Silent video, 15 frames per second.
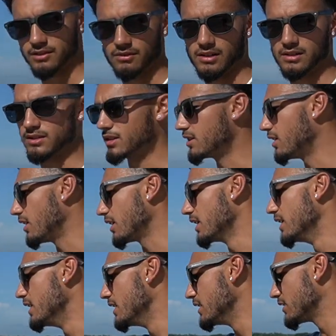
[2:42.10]
as the rest of the car.
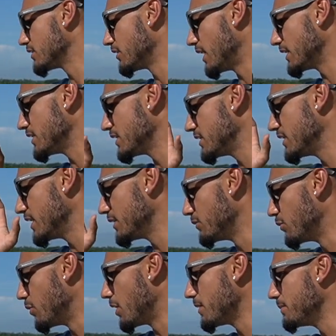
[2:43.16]
So I just
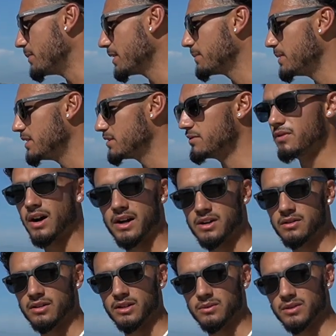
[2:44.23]
did one big piece of
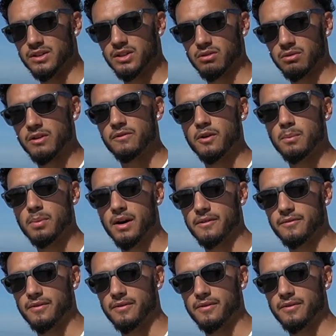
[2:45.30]
vinyl. It was 3 foot by